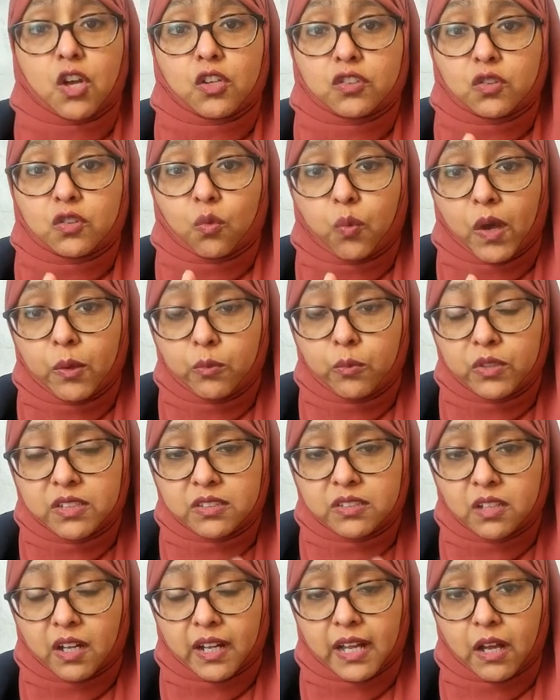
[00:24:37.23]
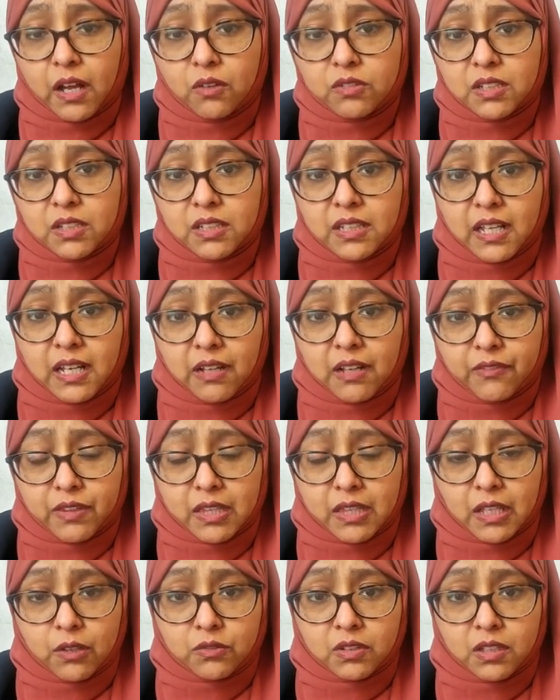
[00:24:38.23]
So when would you start counting the
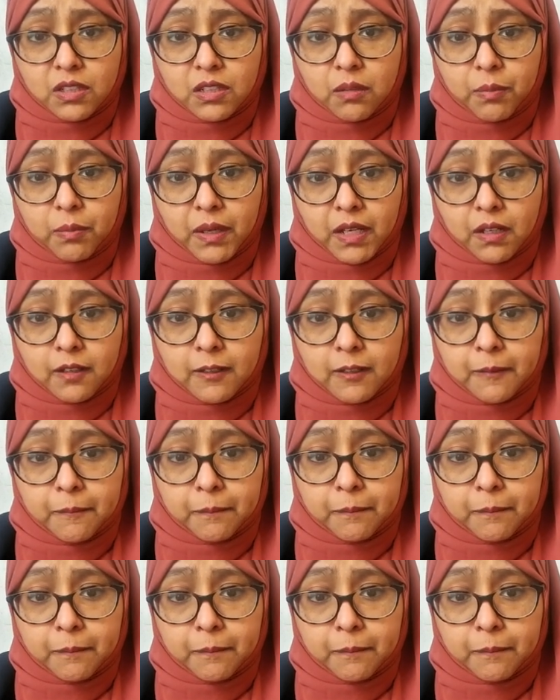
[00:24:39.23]
11,000 in the bank?